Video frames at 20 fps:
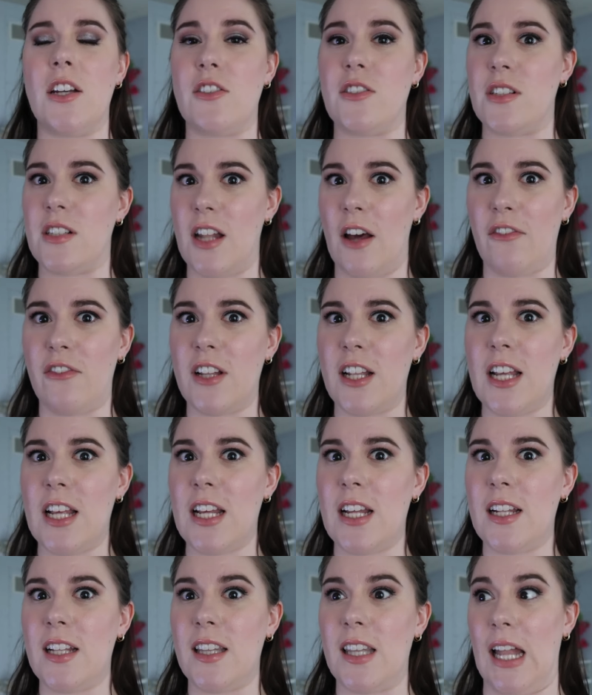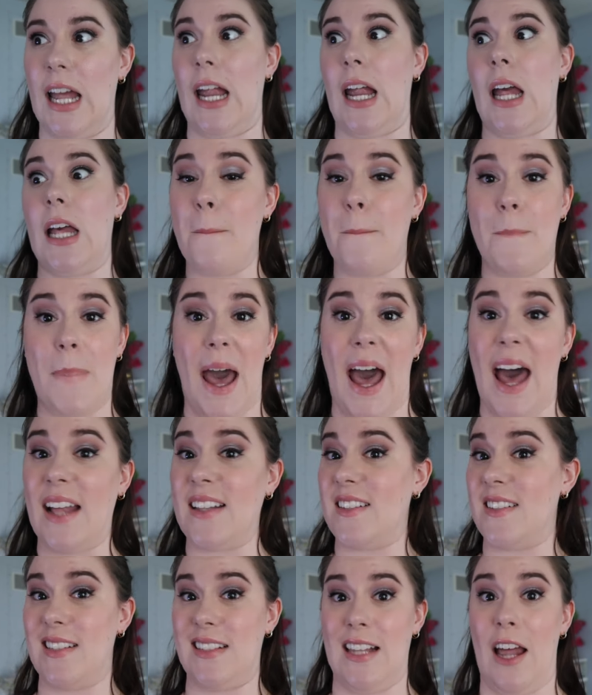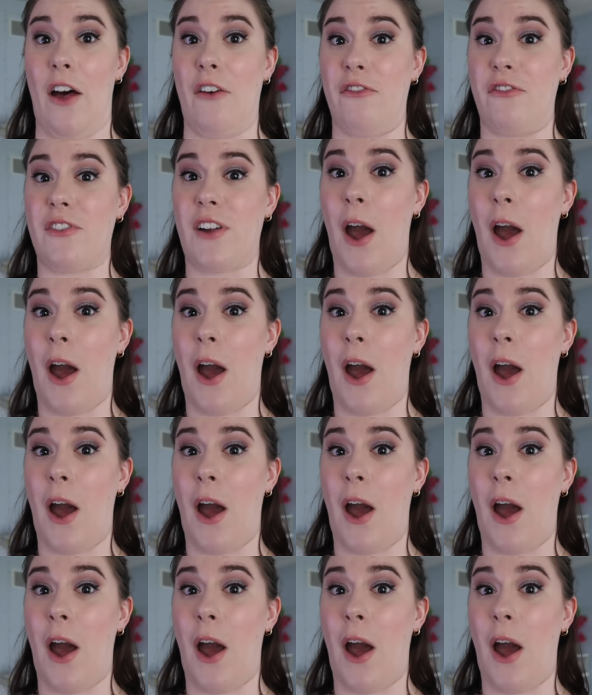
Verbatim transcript: There's definitely like bad stuff